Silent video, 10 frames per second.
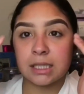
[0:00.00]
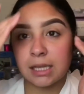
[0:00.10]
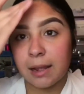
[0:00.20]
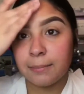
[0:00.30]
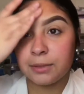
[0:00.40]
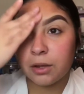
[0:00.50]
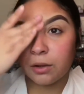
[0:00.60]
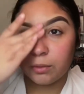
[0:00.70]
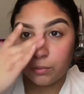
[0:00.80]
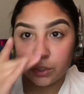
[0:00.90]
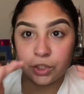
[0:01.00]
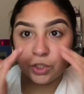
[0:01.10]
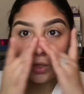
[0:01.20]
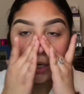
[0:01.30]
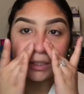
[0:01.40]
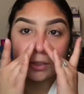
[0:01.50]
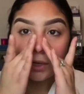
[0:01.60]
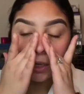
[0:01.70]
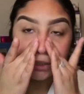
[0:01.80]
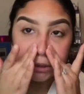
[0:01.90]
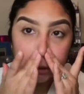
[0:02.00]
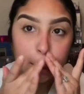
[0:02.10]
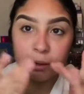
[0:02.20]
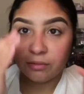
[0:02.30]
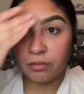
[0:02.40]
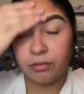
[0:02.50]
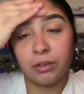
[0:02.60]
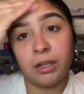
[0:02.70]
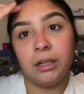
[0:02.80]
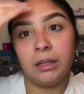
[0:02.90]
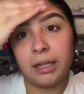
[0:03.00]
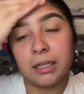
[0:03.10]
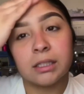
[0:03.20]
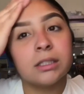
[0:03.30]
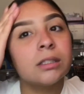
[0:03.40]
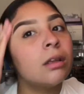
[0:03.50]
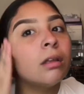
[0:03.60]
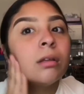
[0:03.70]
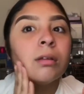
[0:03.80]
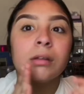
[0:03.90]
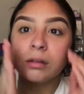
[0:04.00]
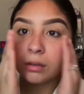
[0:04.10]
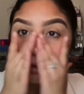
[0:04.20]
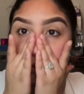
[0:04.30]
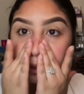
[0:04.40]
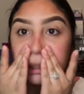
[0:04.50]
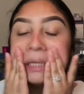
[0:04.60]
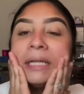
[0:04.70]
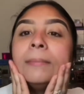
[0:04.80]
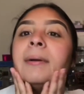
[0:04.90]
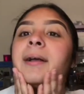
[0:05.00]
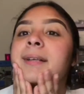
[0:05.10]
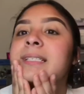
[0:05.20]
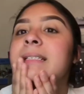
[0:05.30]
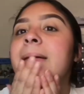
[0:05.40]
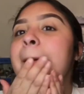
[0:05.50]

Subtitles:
slept on moisturizer. It's not even funny. Like, it's the best.